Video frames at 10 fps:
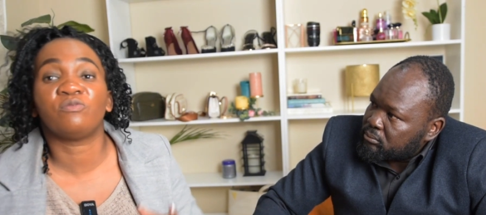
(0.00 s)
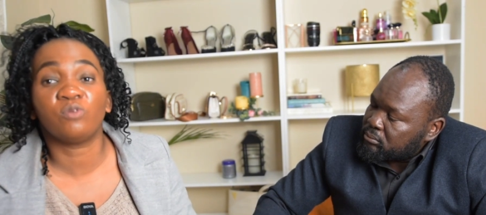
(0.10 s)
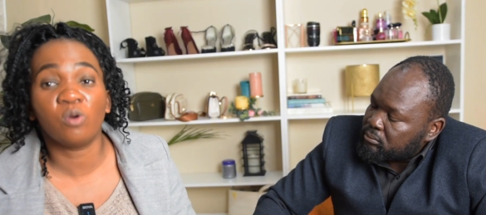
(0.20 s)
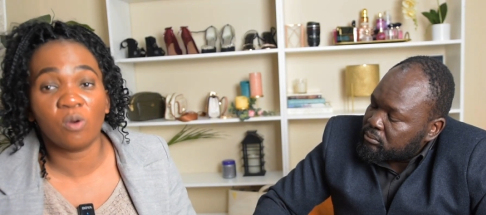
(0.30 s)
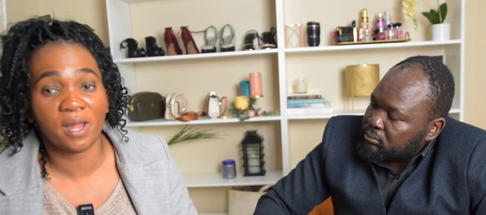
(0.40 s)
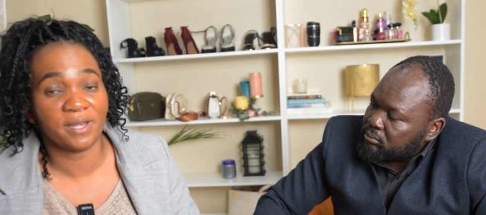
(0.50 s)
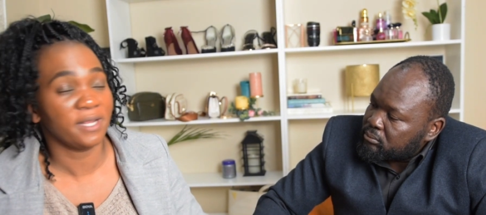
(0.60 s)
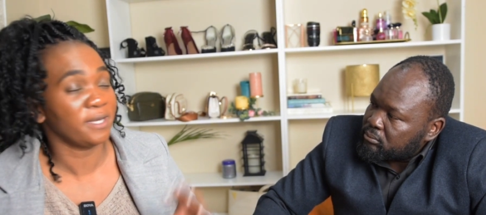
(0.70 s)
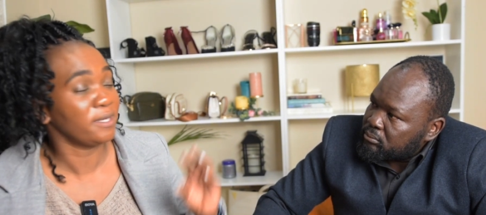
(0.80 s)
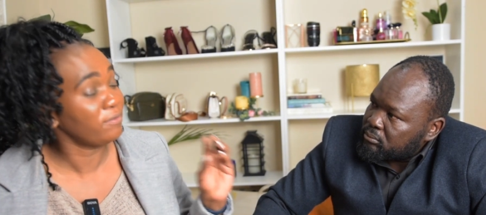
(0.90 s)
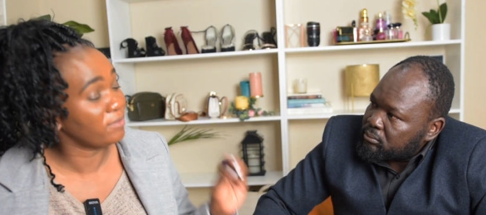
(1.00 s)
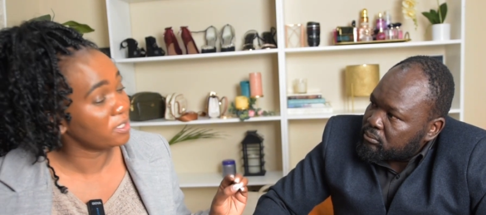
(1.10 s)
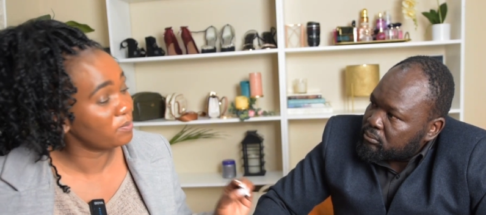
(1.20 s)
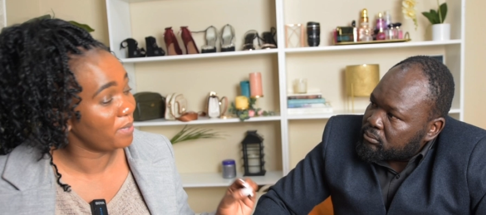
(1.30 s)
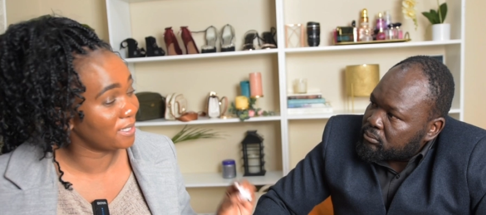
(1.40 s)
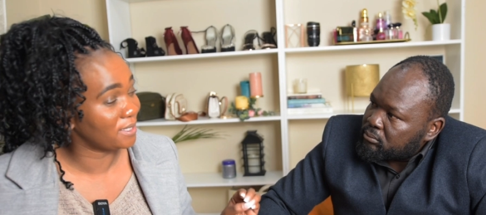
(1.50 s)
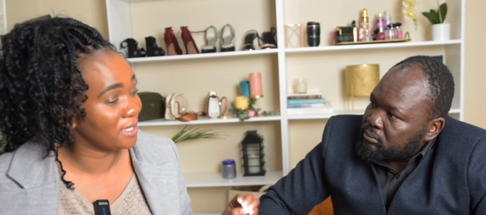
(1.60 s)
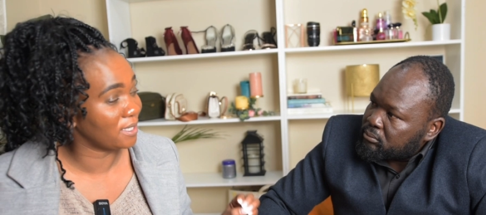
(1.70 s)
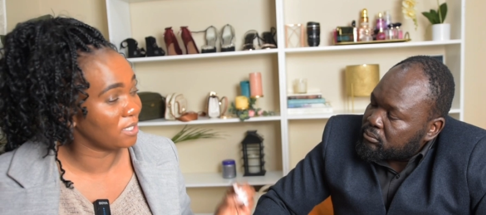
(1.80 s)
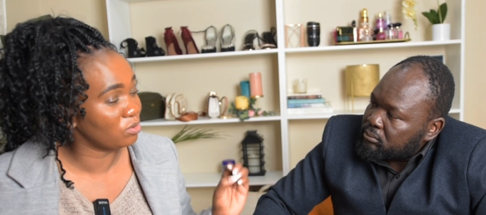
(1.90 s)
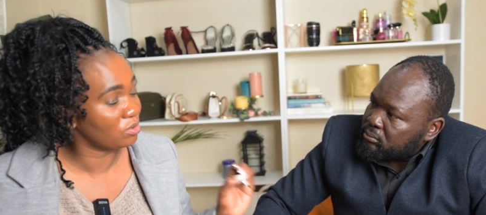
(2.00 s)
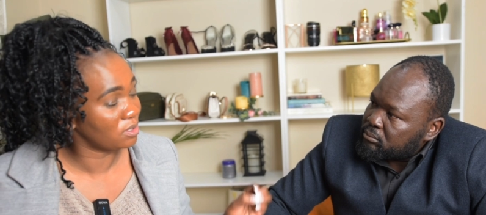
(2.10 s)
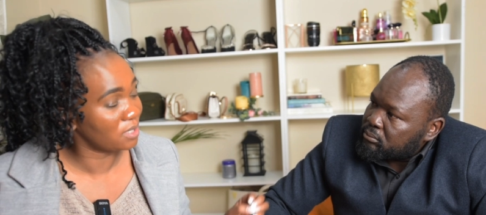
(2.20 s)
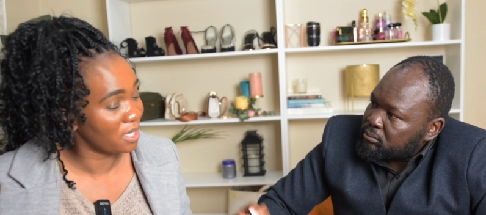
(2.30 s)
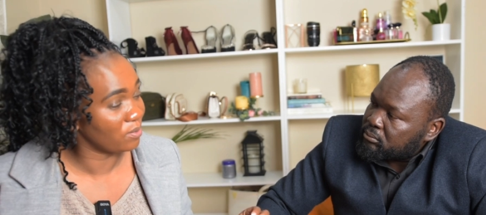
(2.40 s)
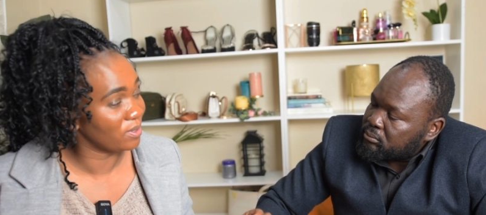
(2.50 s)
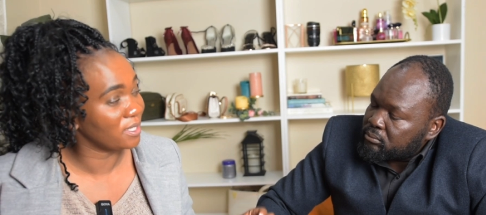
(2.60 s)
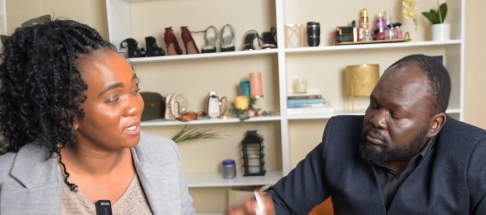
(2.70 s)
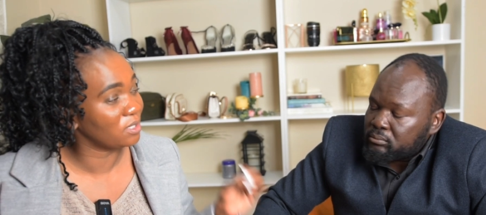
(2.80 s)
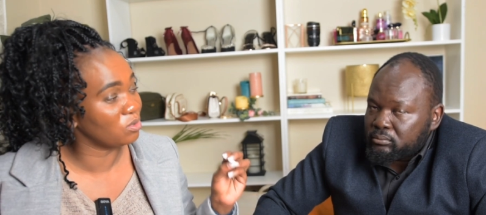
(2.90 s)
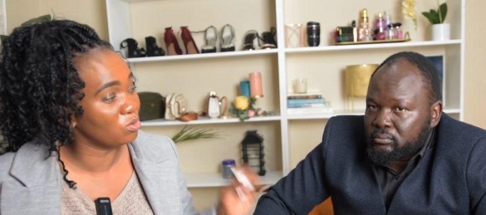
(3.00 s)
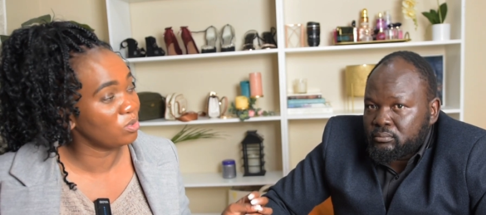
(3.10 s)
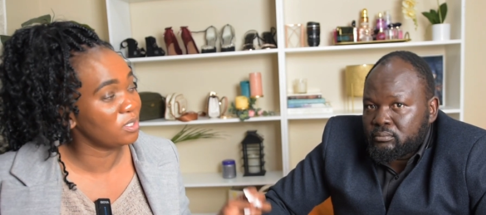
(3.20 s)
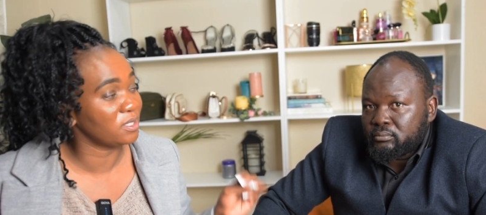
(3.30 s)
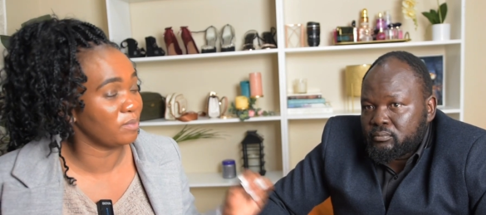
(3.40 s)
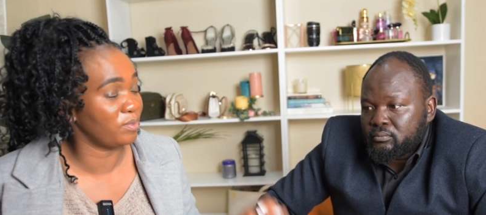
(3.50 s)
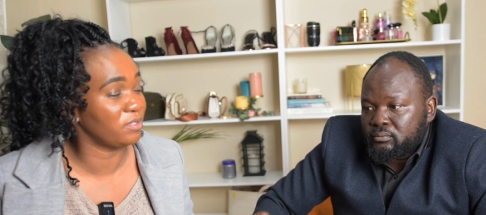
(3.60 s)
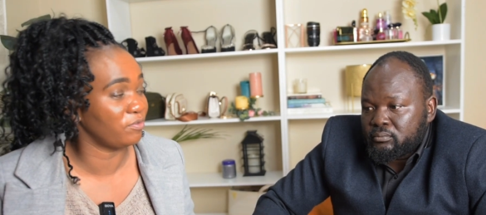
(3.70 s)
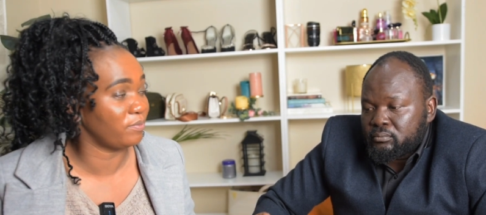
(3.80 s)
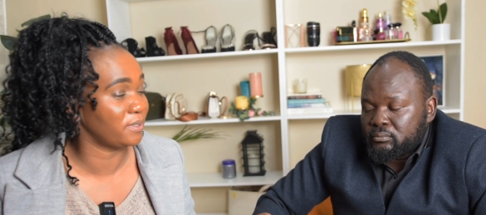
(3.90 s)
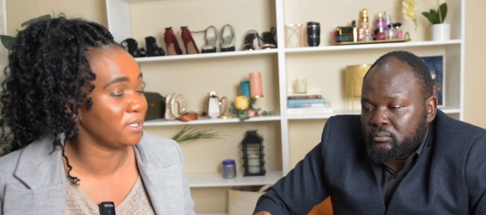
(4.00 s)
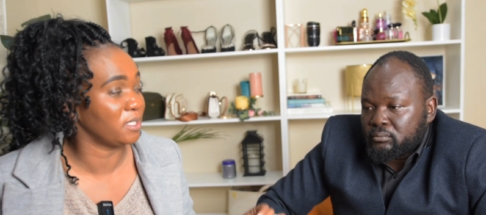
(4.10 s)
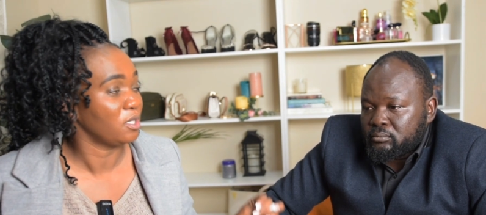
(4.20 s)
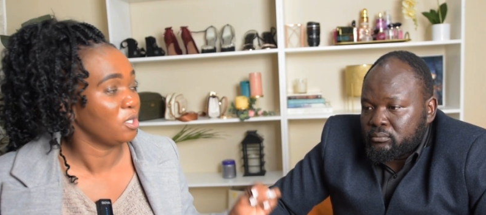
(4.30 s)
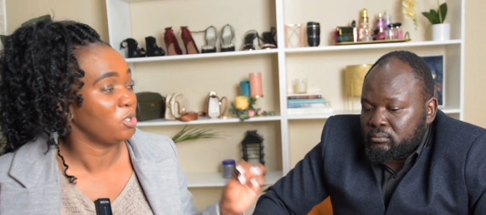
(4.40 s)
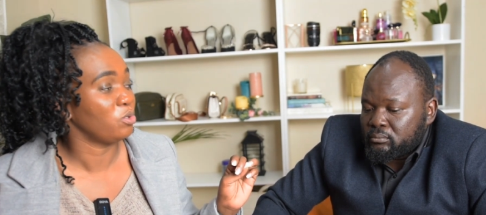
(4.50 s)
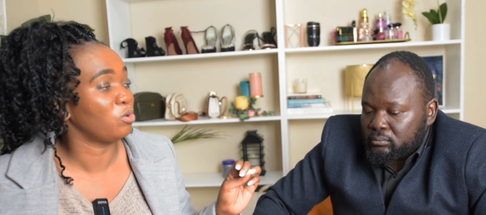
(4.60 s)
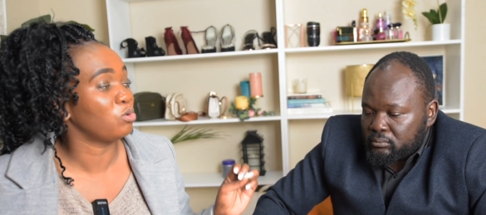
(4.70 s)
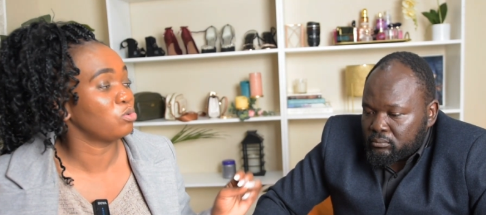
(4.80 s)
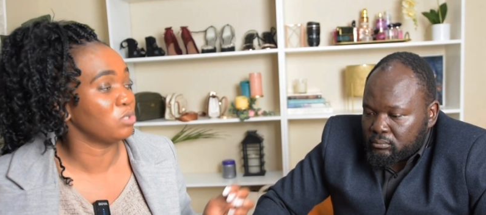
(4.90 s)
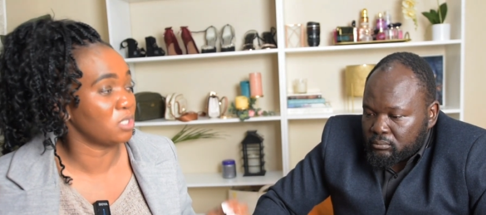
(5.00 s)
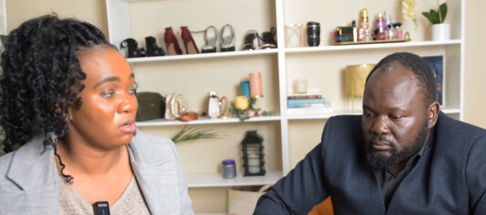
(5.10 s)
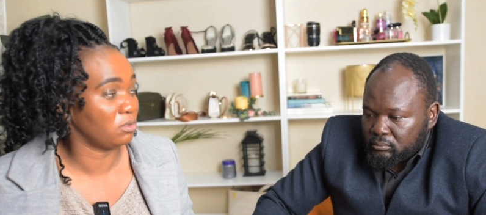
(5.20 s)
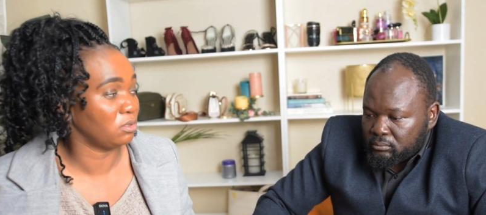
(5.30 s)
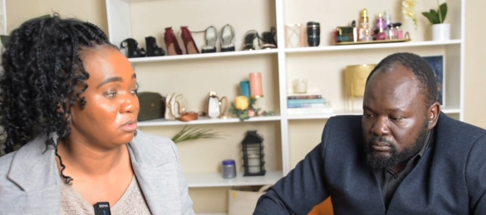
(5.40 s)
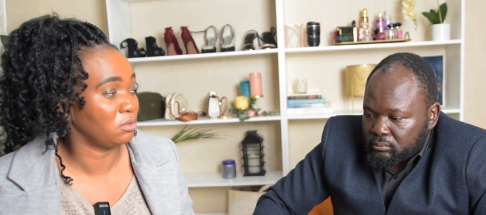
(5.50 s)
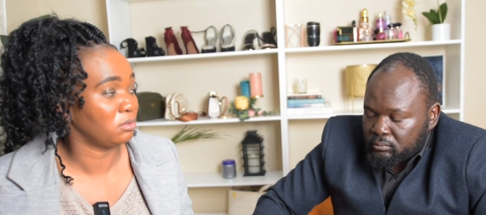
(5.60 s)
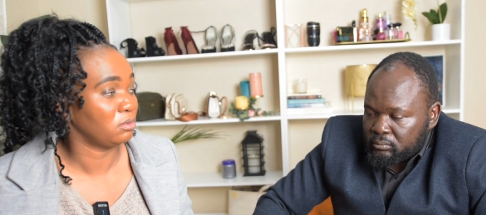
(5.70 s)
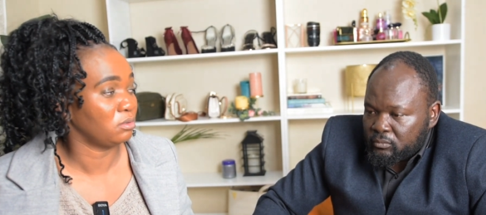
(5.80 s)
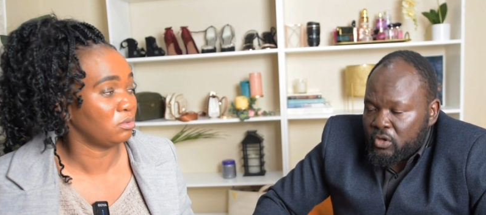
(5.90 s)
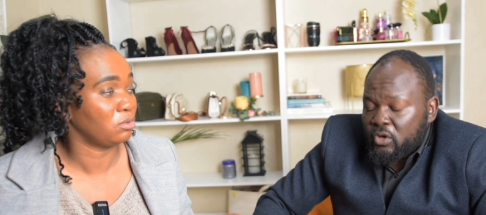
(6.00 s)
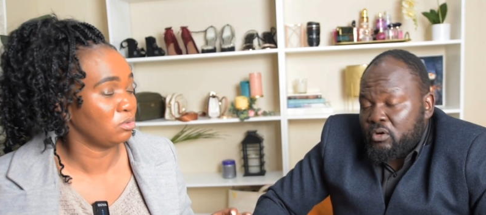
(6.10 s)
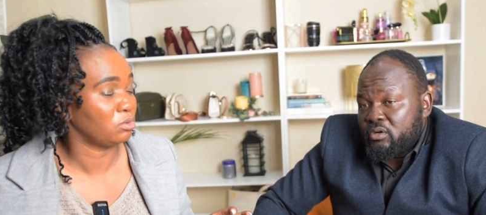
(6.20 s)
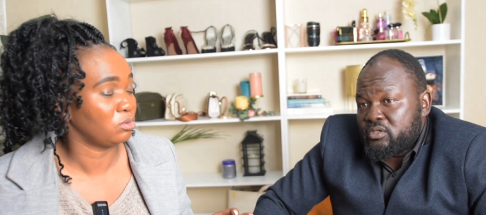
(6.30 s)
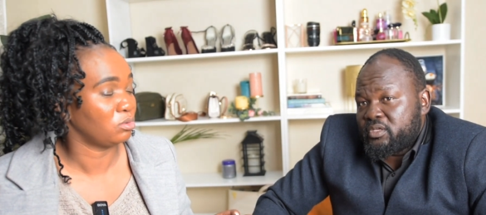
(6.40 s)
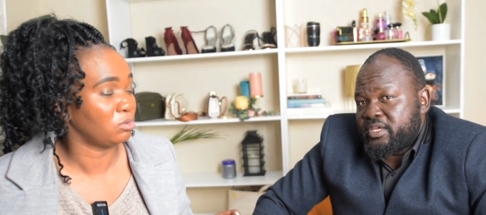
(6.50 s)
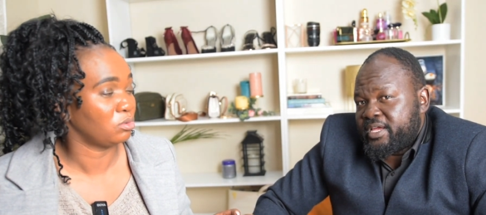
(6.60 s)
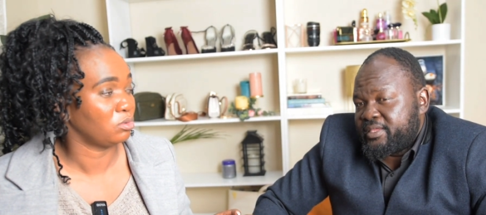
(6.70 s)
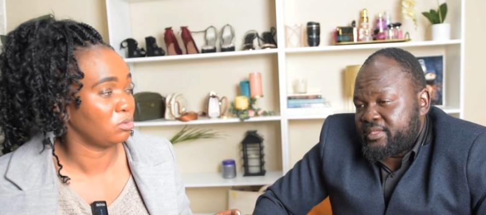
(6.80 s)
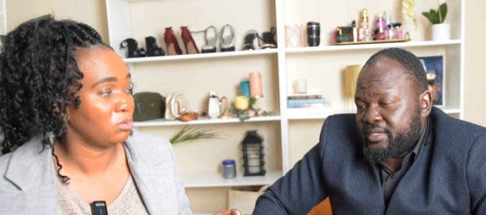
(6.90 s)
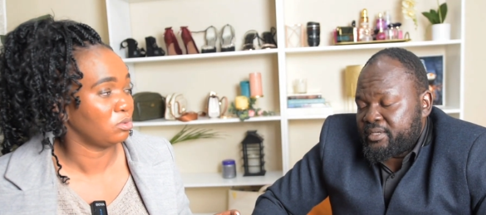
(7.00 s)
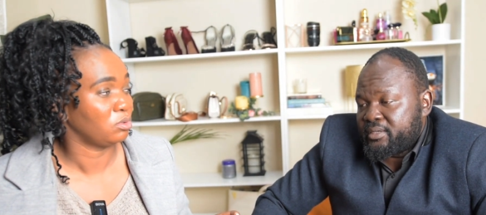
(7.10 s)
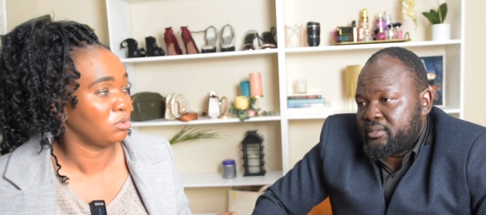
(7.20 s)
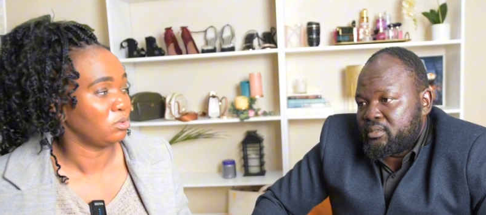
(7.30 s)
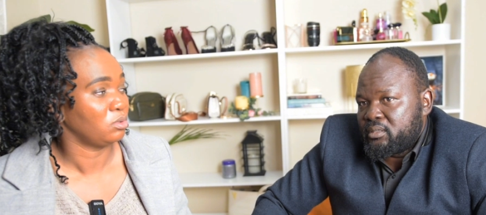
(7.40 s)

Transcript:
Speaker 1: have no one and if this person that you're staying with is not a supportive person you're going to drown
Speaker 2: mm. also the other thing